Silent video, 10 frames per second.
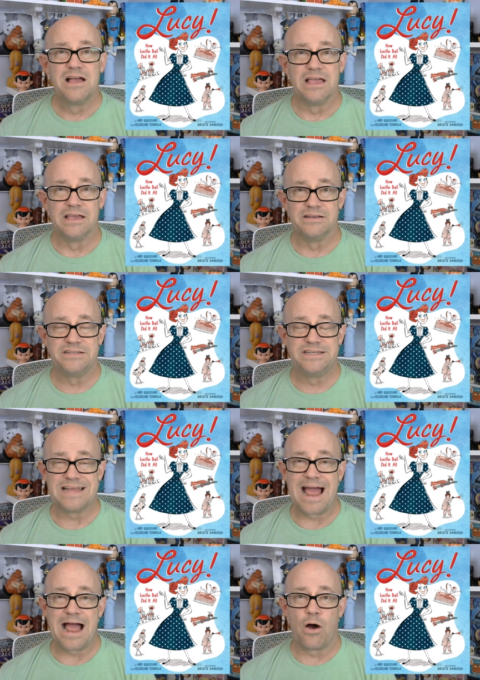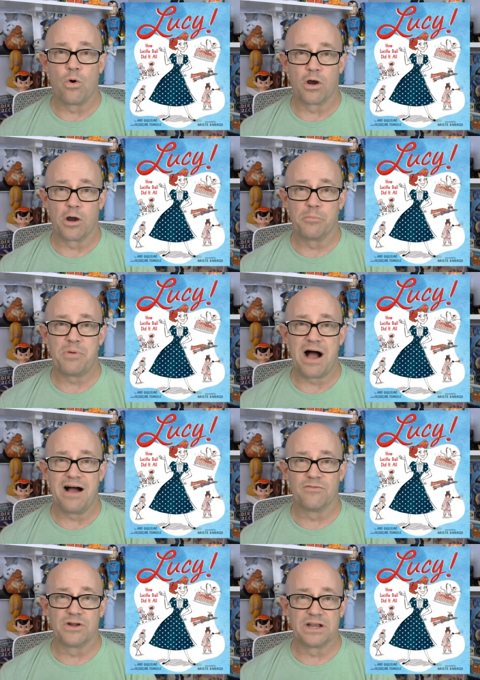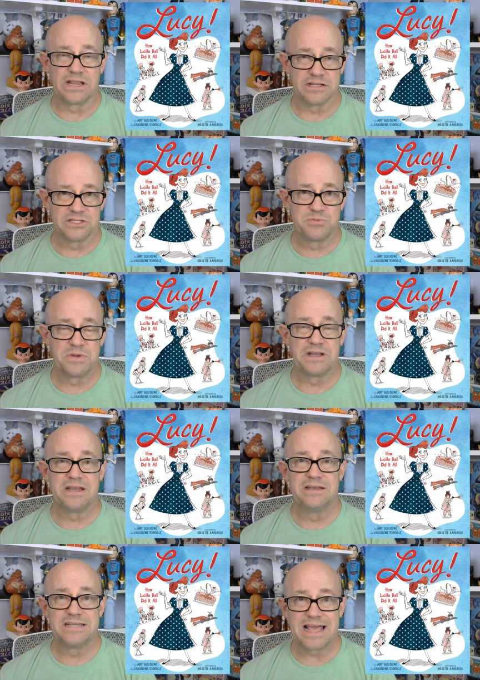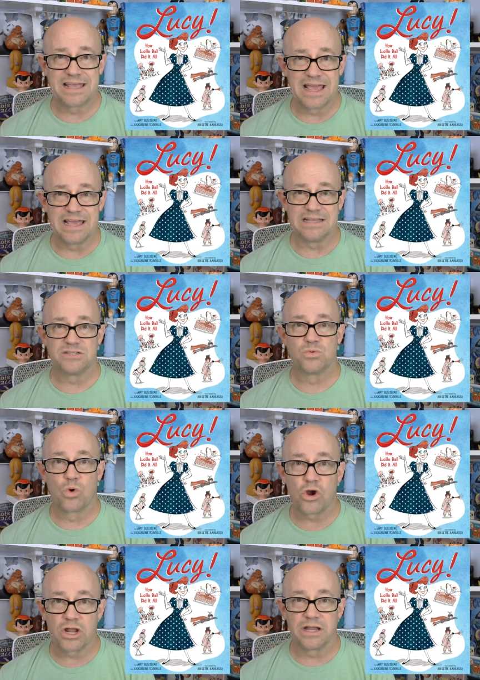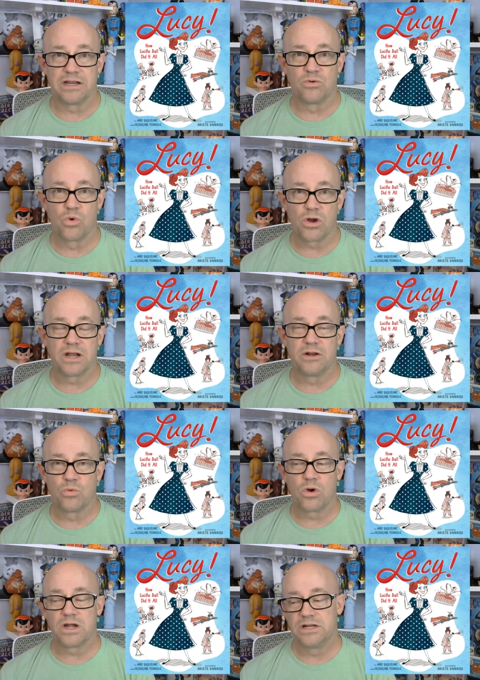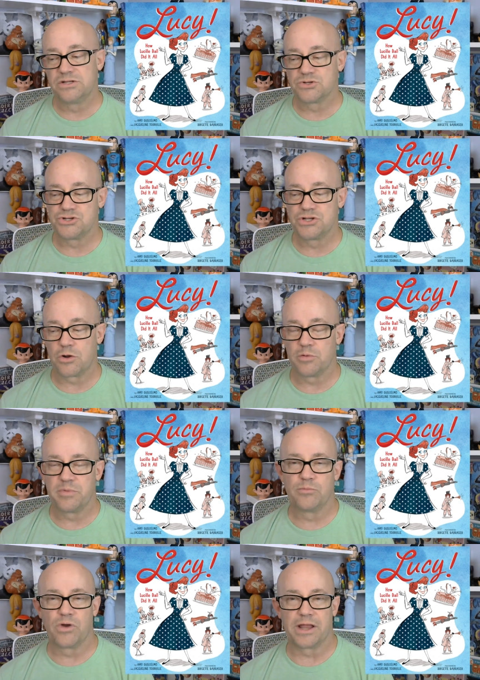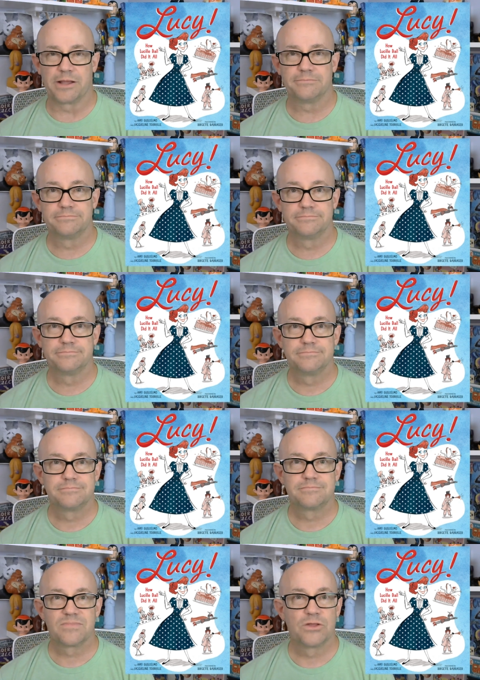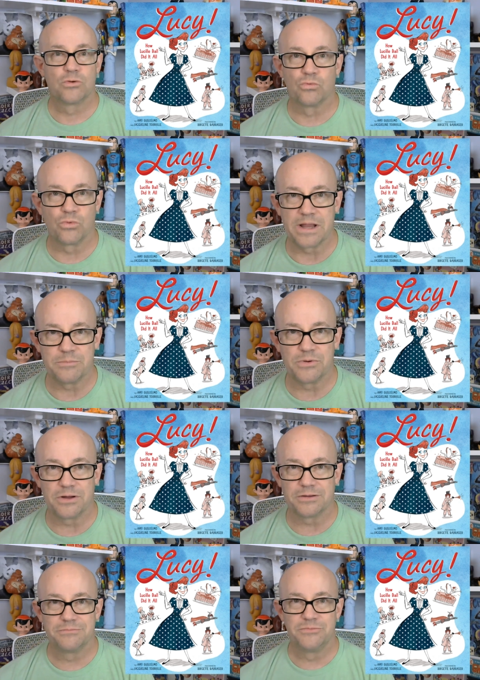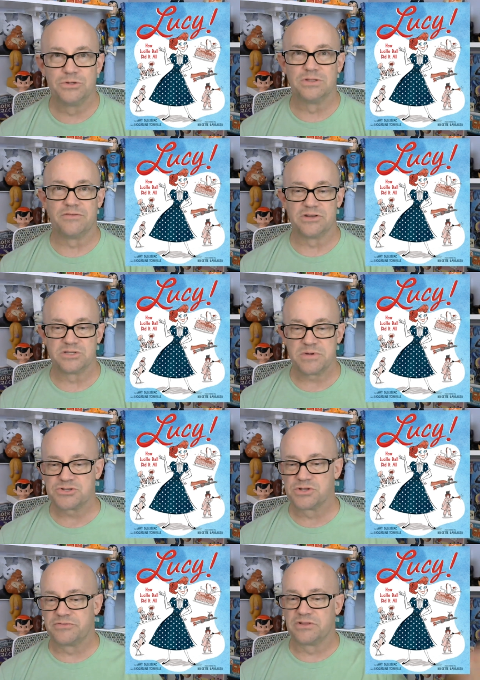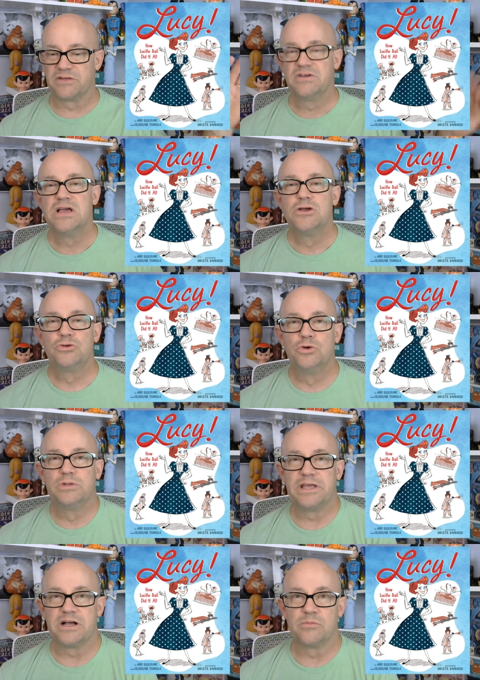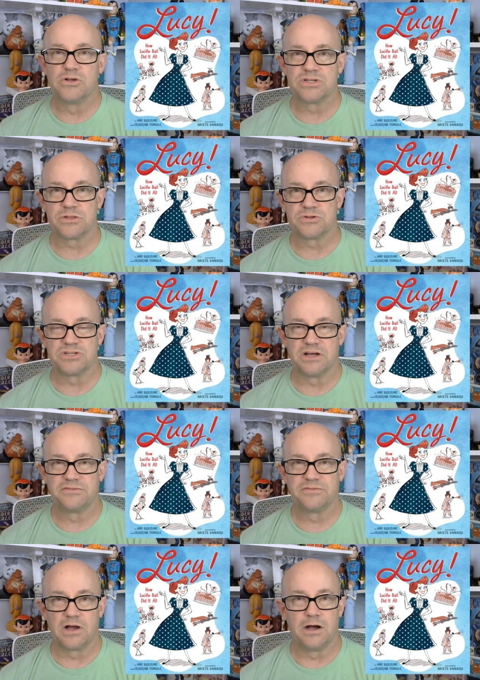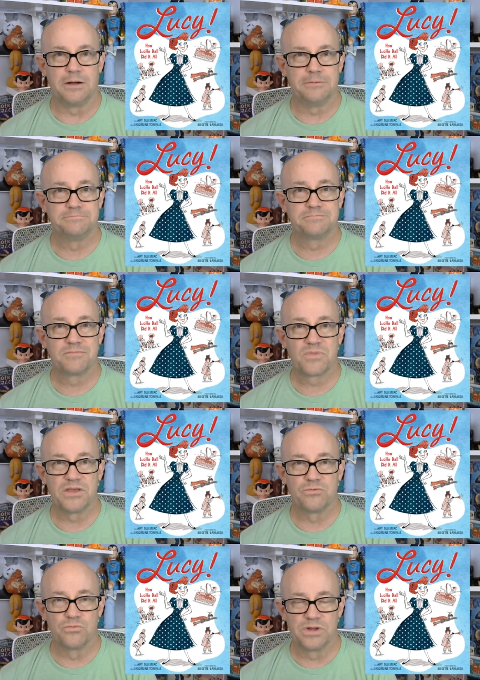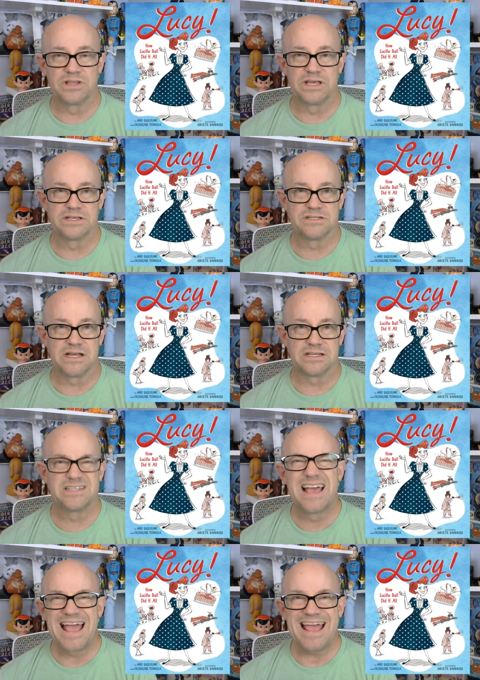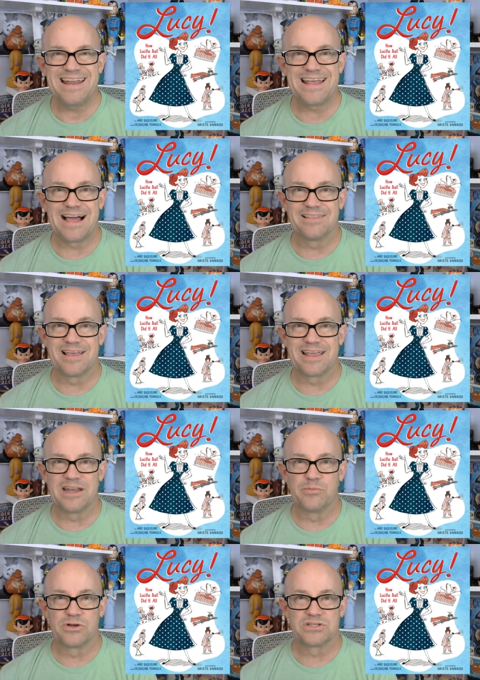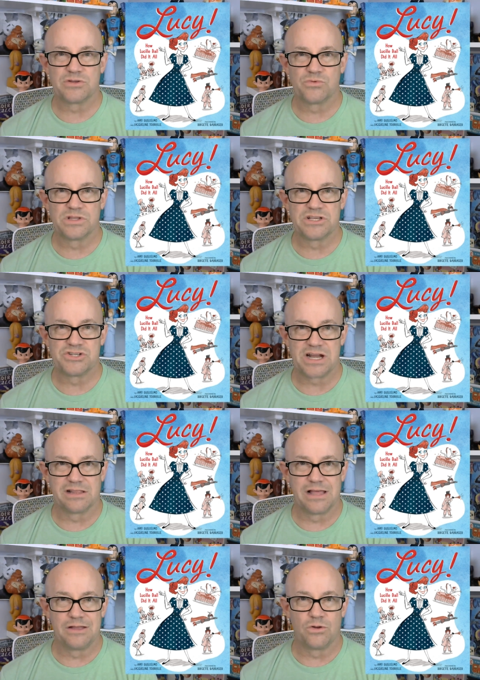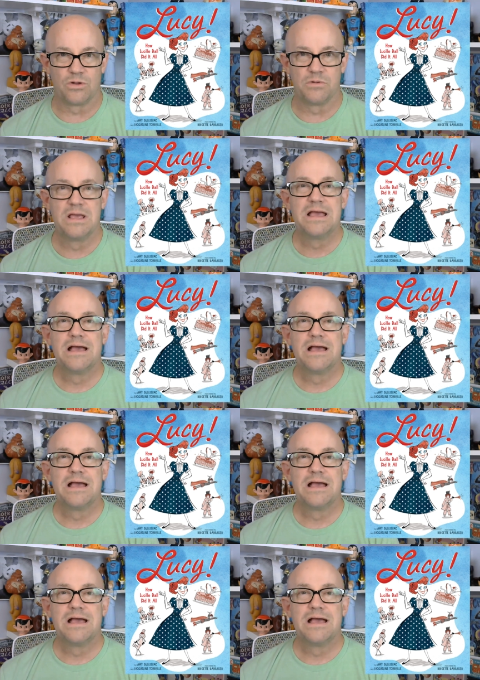in dour poverty and spending decades working and working and working until she caught her big break. Great book. You'll love it, especially if you love Guglielmo's other stuff. Um, it really is nice. And I like any books that really shine a light on